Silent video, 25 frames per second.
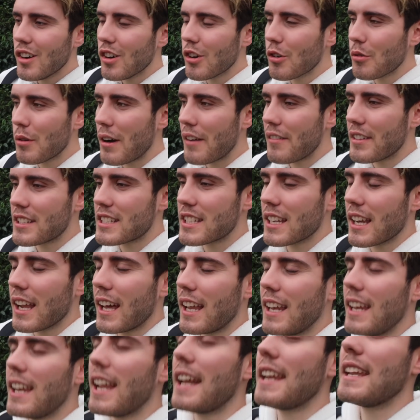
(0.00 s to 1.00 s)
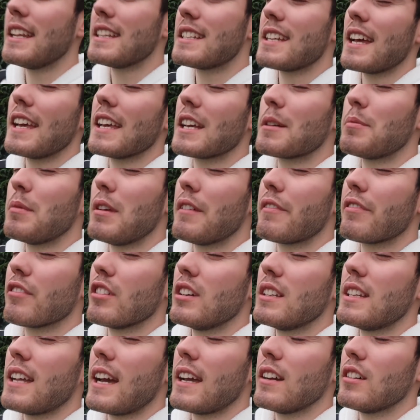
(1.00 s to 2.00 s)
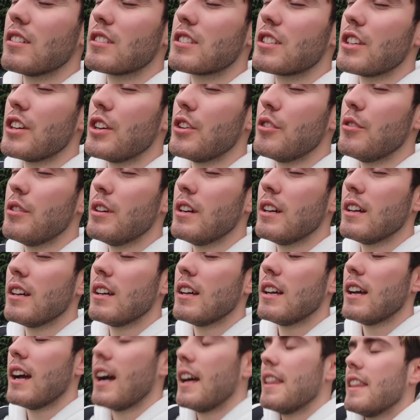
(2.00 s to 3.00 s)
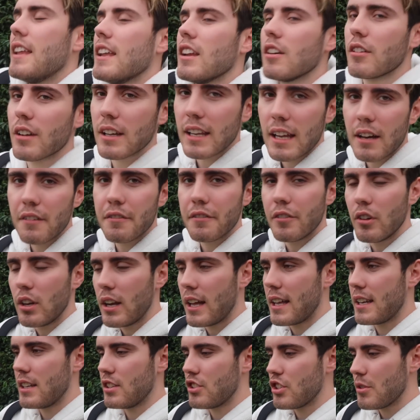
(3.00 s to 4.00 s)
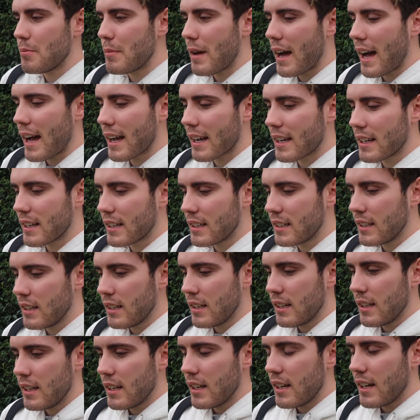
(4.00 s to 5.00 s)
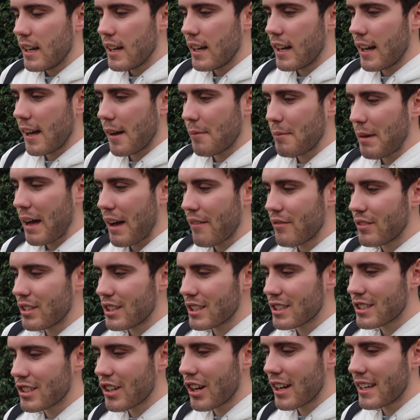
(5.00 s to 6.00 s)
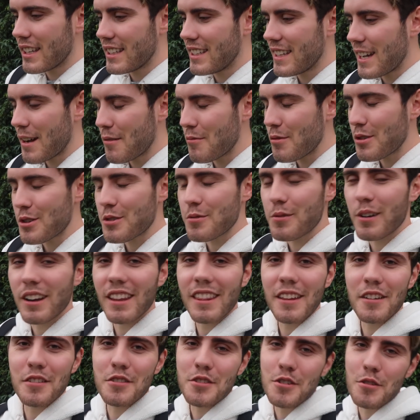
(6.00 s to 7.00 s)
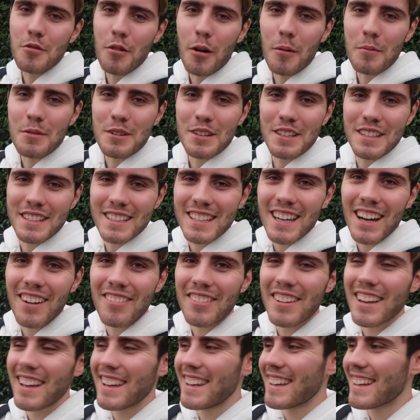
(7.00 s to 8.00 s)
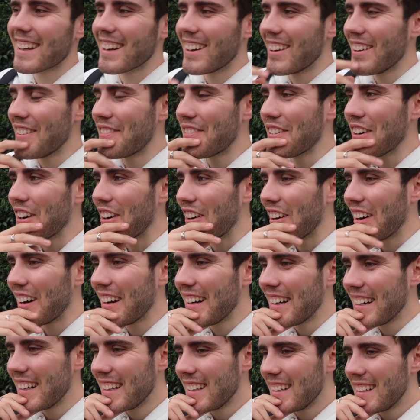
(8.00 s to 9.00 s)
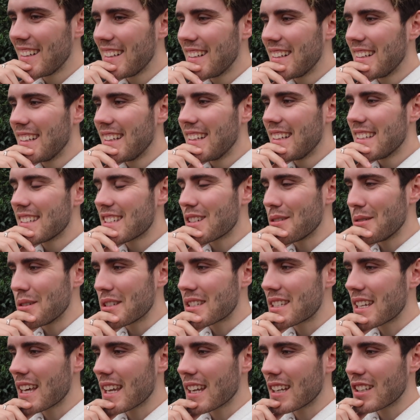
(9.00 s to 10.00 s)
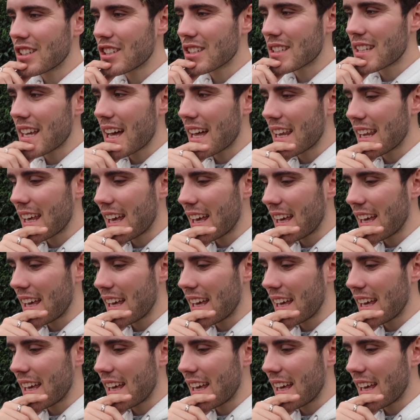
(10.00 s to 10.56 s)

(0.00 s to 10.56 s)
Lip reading: or whether to, like, let it take me for a day or two, and then I'm gonna have full energy back. I haven't decided yet which one of those two options I'm gonna go for. So instead, I just had